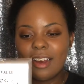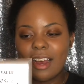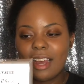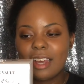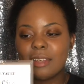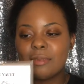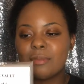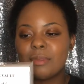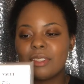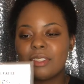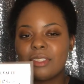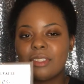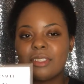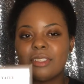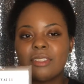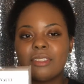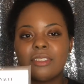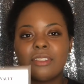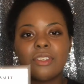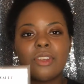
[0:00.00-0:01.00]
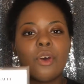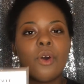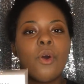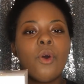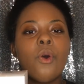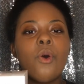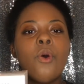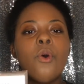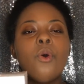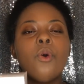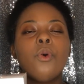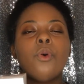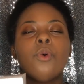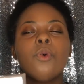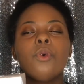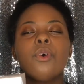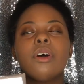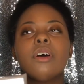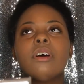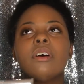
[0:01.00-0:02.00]
I'm
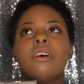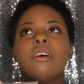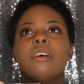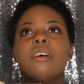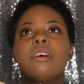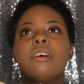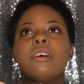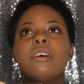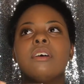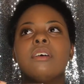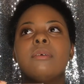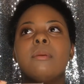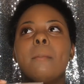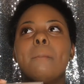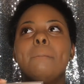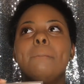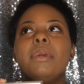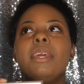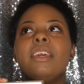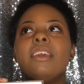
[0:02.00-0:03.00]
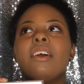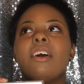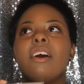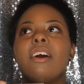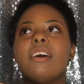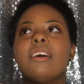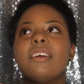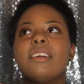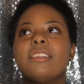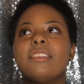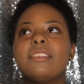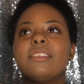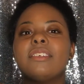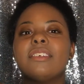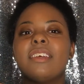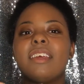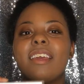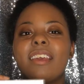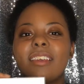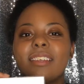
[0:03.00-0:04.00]
so beyond
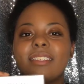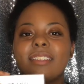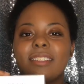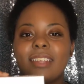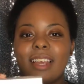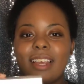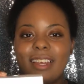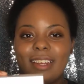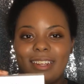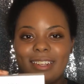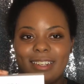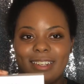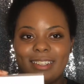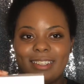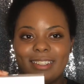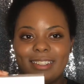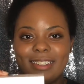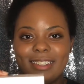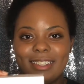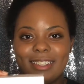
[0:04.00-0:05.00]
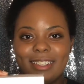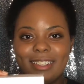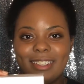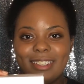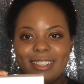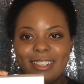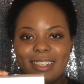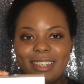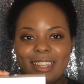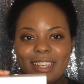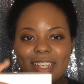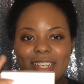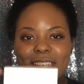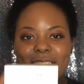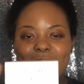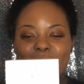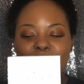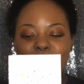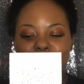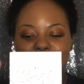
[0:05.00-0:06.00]
excited
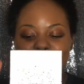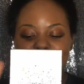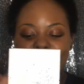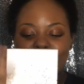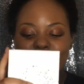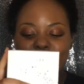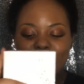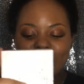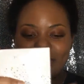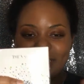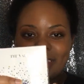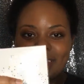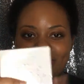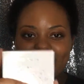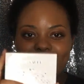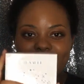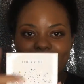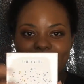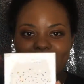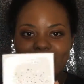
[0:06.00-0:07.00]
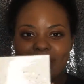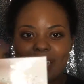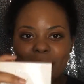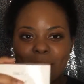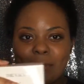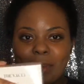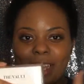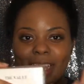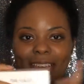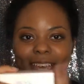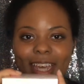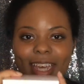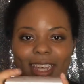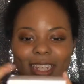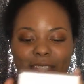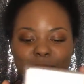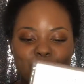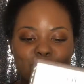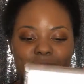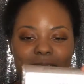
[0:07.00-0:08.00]
to be holding this in my
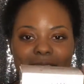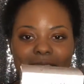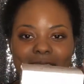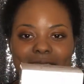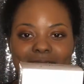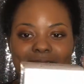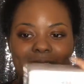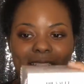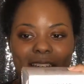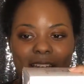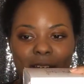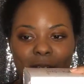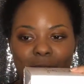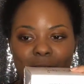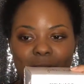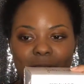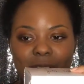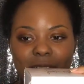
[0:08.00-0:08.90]
hands right now.